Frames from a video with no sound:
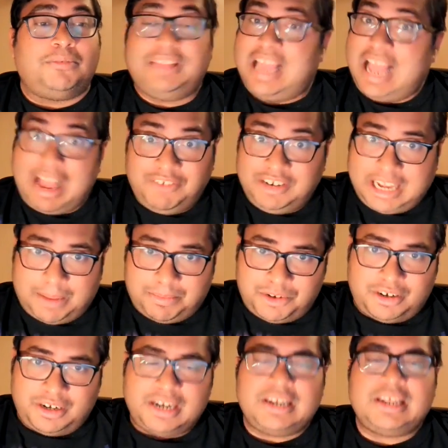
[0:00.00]
They haven't
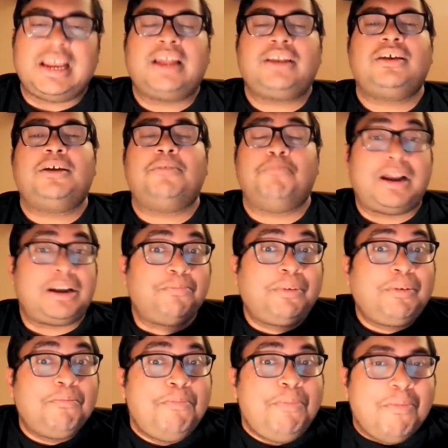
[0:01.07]
captured it yet, but
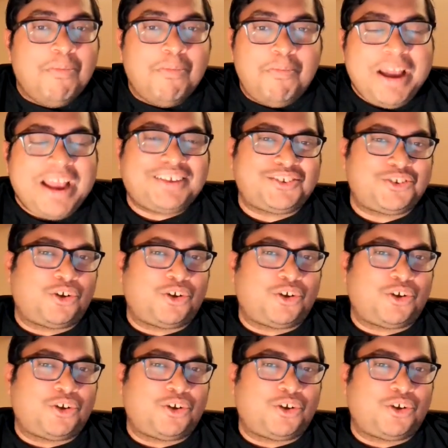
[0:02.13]
based